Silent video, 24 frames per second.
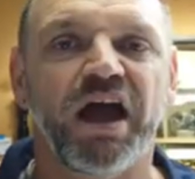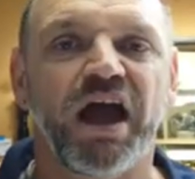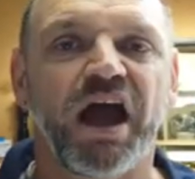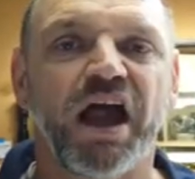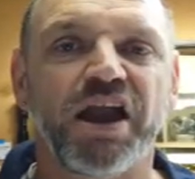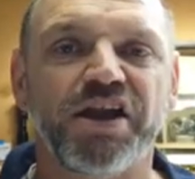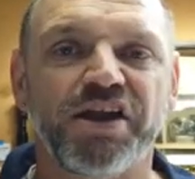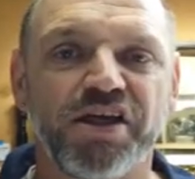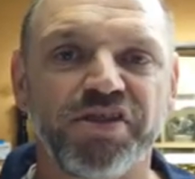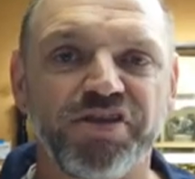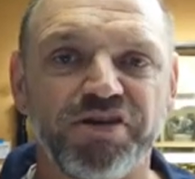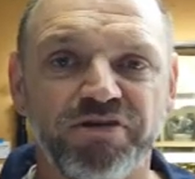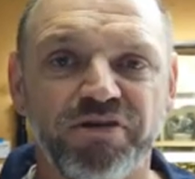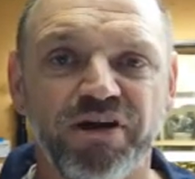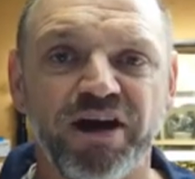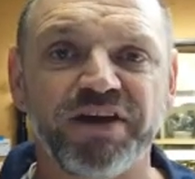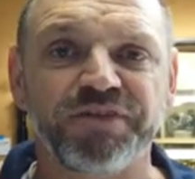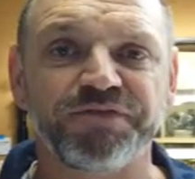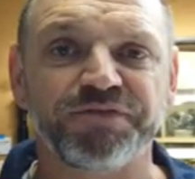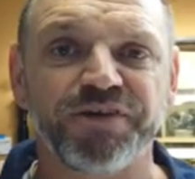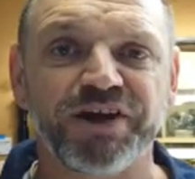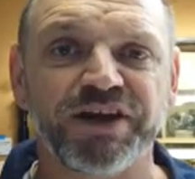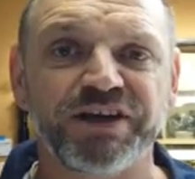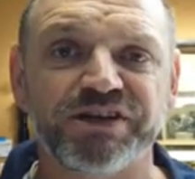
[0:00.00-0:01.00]
Another
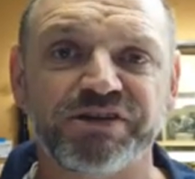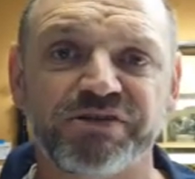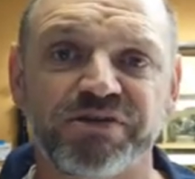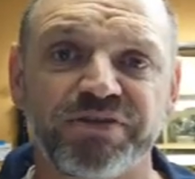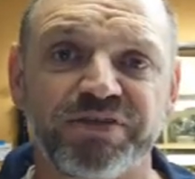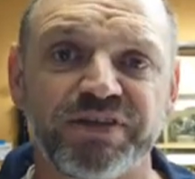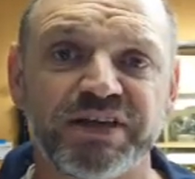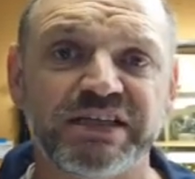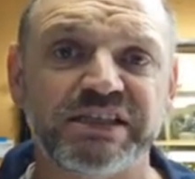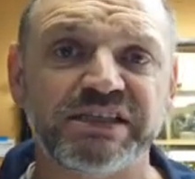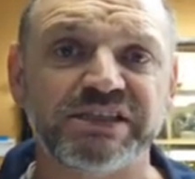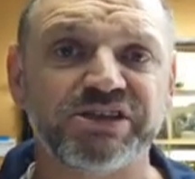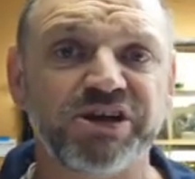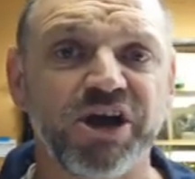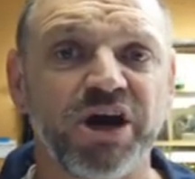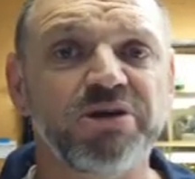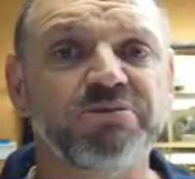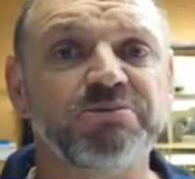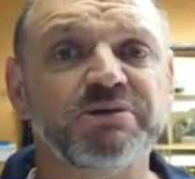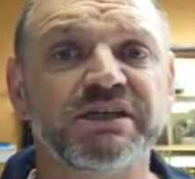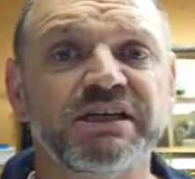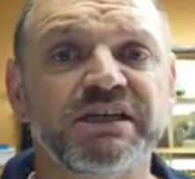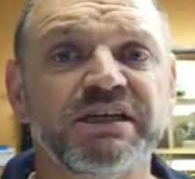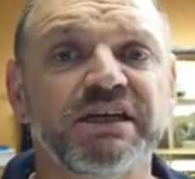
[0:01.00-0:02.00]
great feature of these
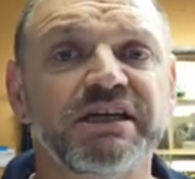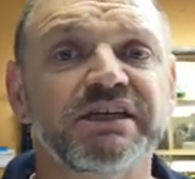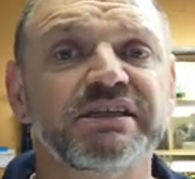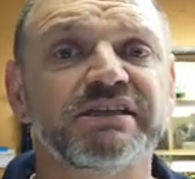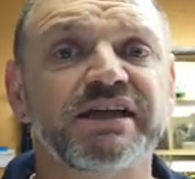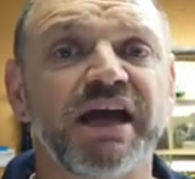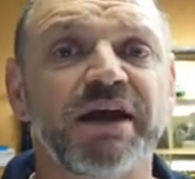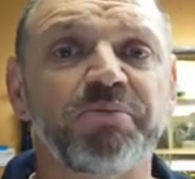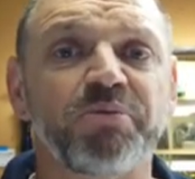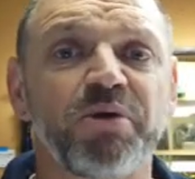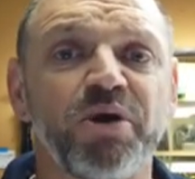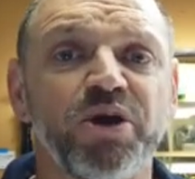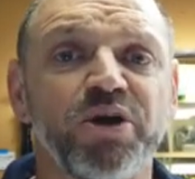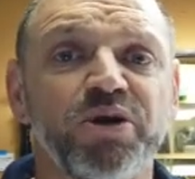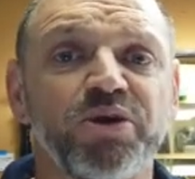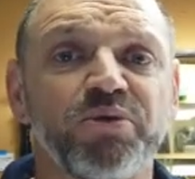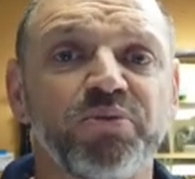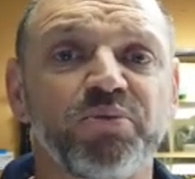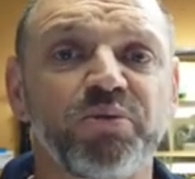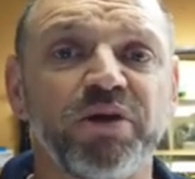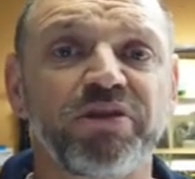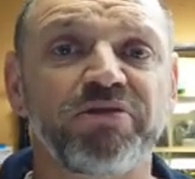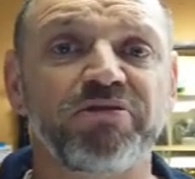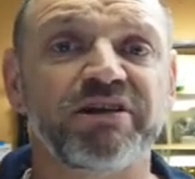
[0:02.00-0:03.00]
scopes is they work
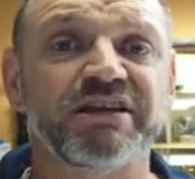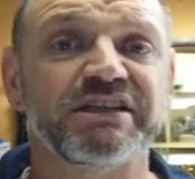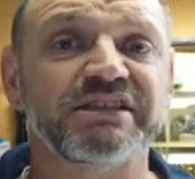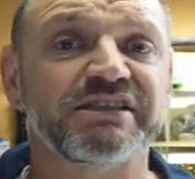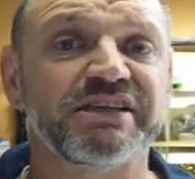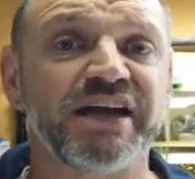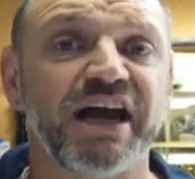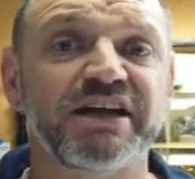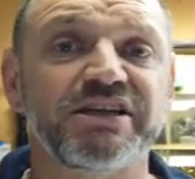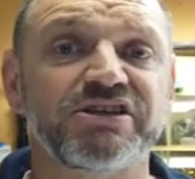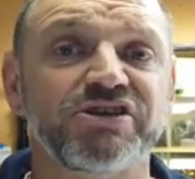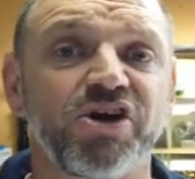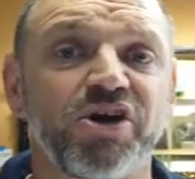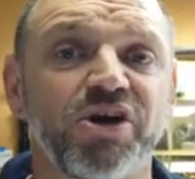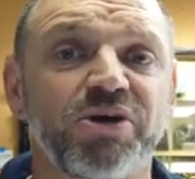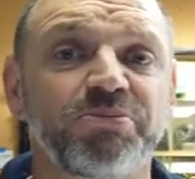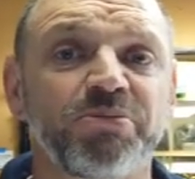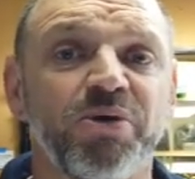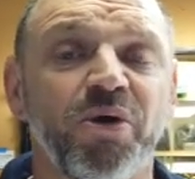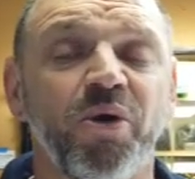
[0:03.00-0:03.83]
whether it's daytime